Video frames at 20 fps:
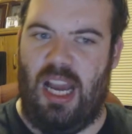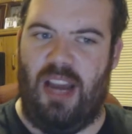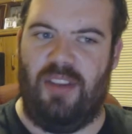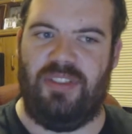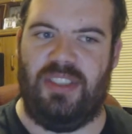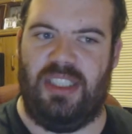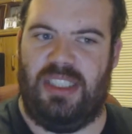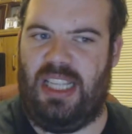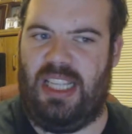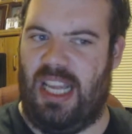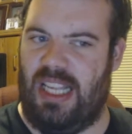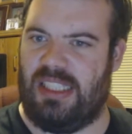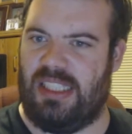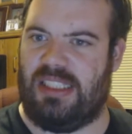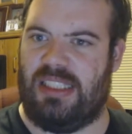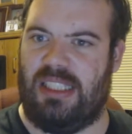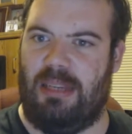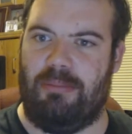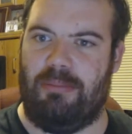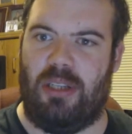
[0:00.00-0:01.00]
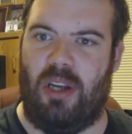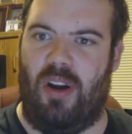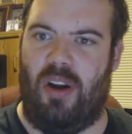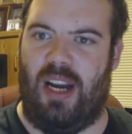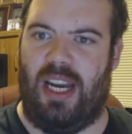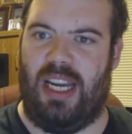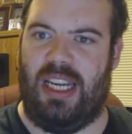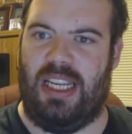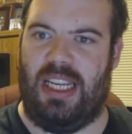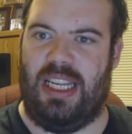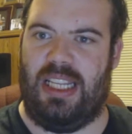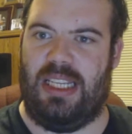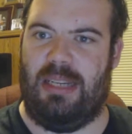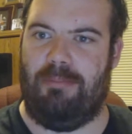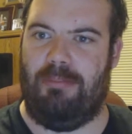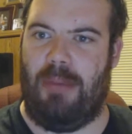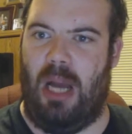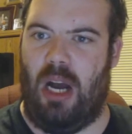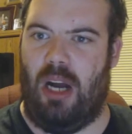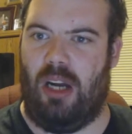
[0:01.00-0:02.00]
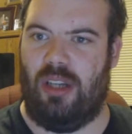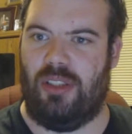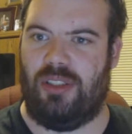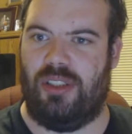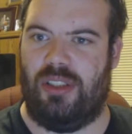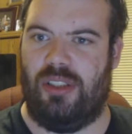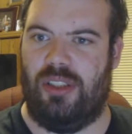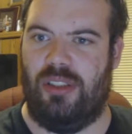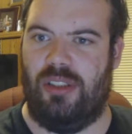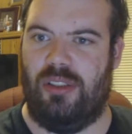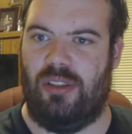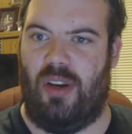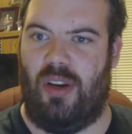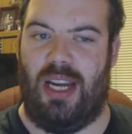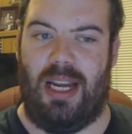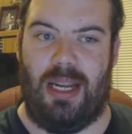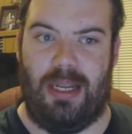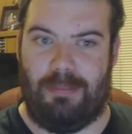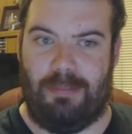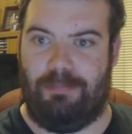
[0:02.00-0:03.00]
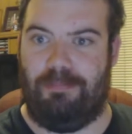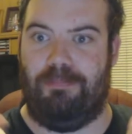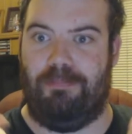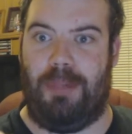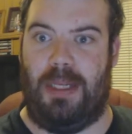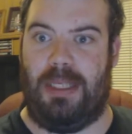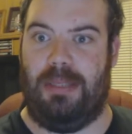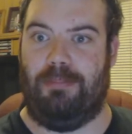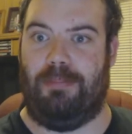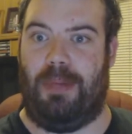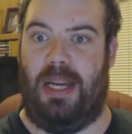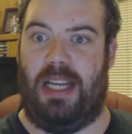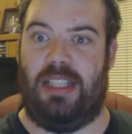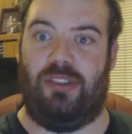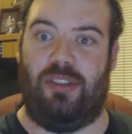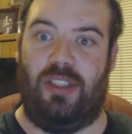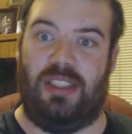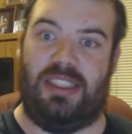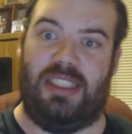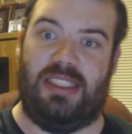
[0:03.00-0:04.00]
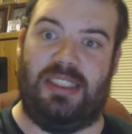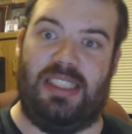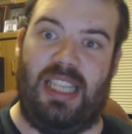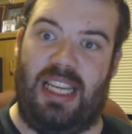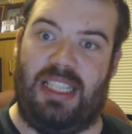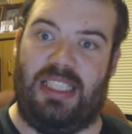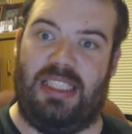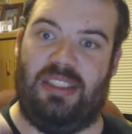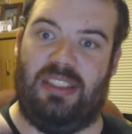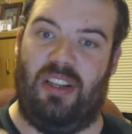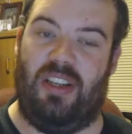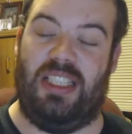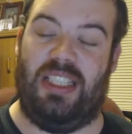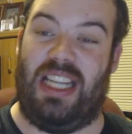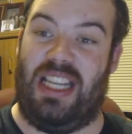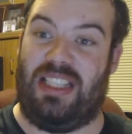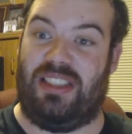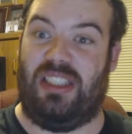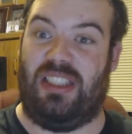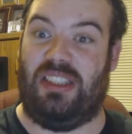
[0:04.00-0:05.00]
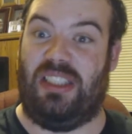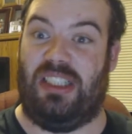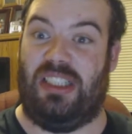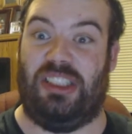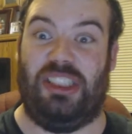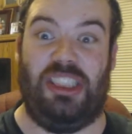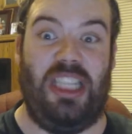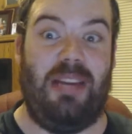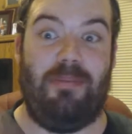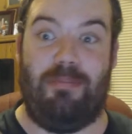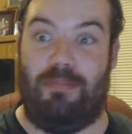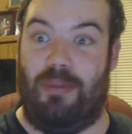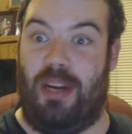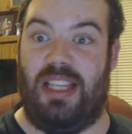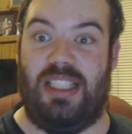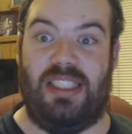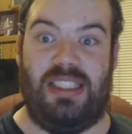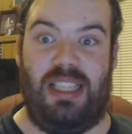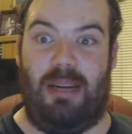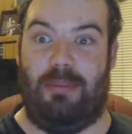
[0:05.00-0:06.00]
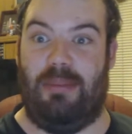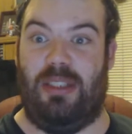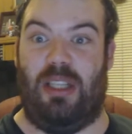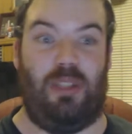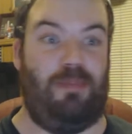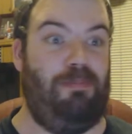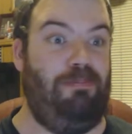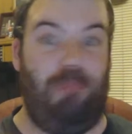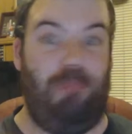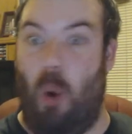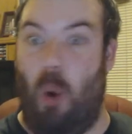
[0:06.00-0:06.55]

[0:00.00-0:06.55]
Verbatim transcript: after that some guy in a mask like a beanbag tries to attack her and it gets the shit breaks up. It goes